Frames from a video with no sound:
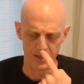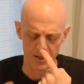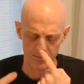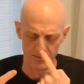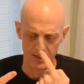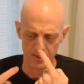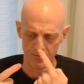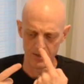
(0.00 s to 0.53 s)
Now
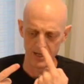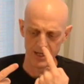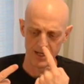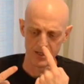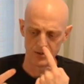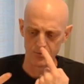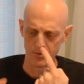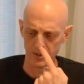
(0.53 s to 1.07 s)
my, my
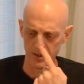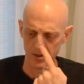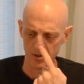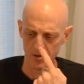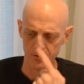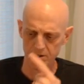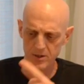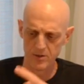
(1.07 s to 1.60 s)
hand's really
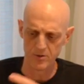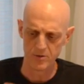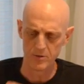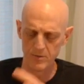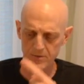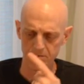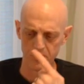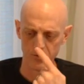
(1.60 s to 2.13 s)
close here, it should
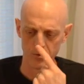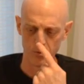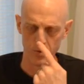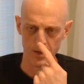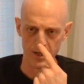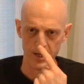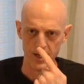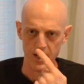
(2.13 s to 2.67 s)
be further
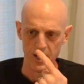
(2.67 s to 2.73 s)
away.